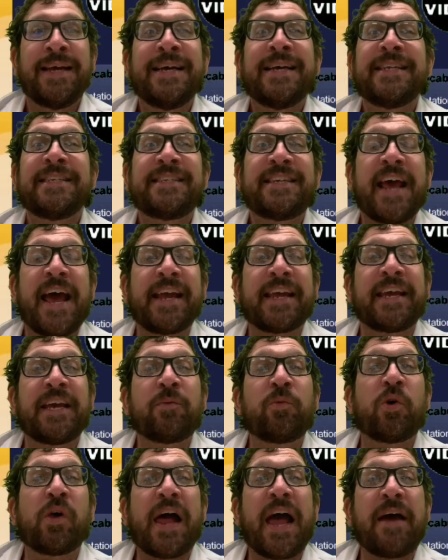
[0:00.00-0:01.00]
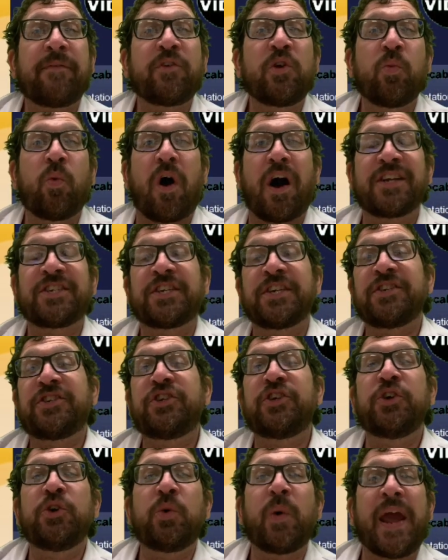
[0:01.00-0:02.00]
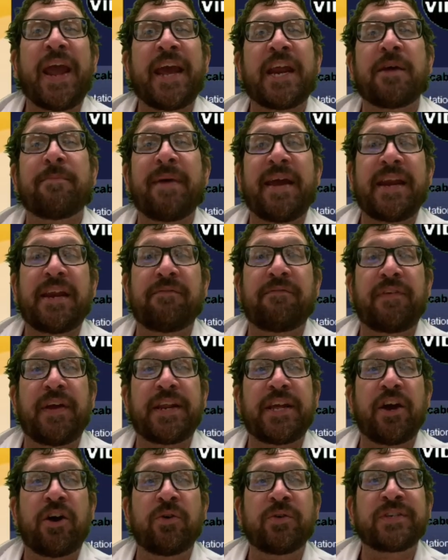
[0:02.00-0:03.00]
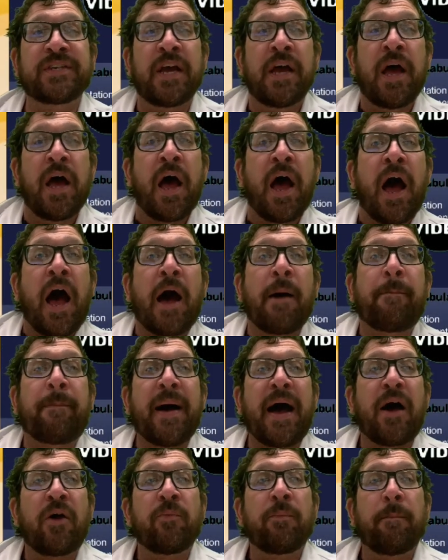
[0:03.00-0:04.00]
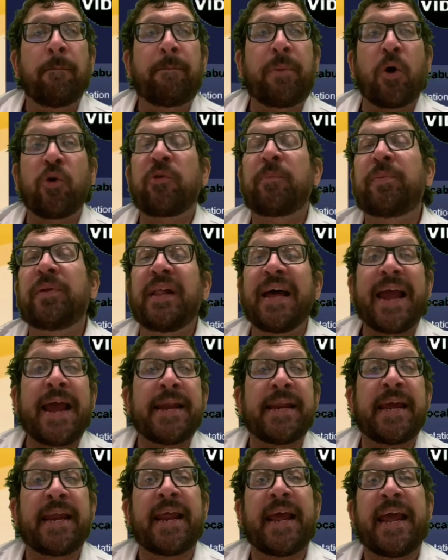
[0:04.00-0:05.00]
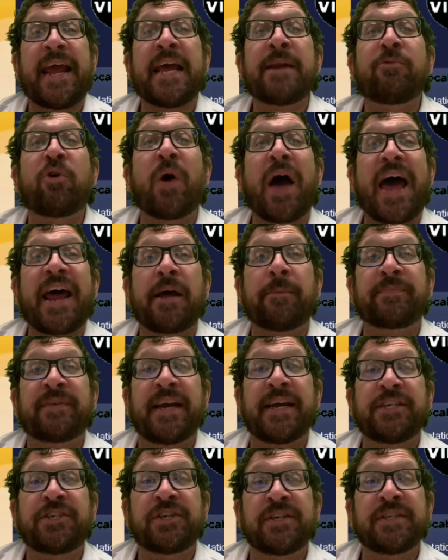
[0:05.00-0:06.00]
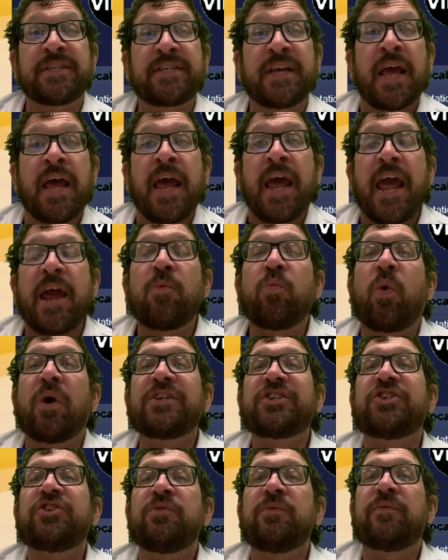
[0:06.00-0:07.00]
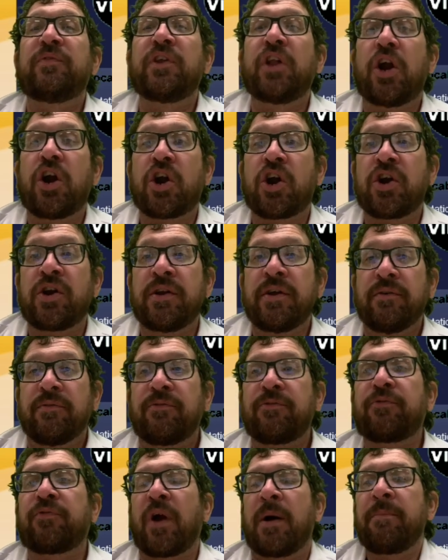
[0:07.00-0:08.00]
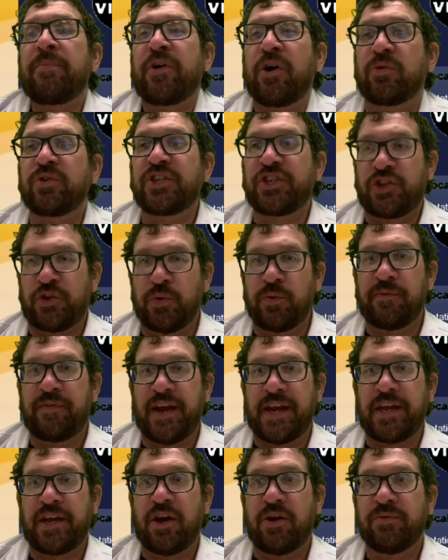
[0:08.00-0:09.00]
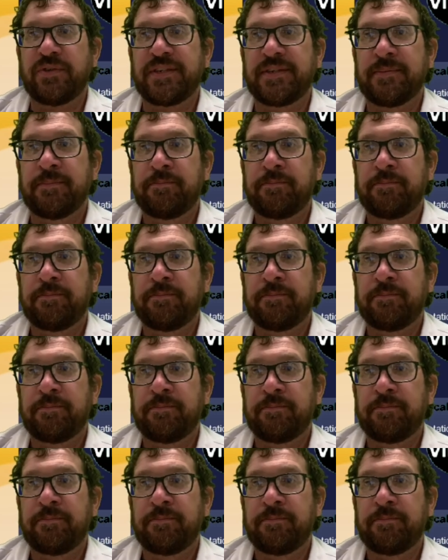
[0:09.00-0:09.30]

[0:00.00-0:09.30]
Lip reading: Tech It will have you watching 2 animated videos about both plant and animal adaptations and what you've learned from those 2 videos.